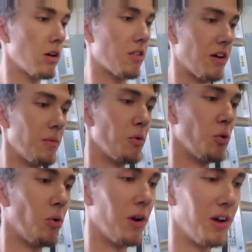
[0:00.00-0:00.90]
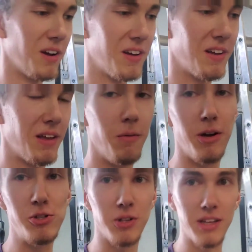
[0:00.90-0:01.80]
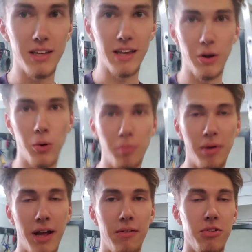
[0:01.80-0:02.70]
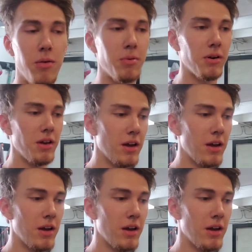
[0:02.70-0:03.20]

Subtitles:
So I'm going to want to eventually get home and have supper.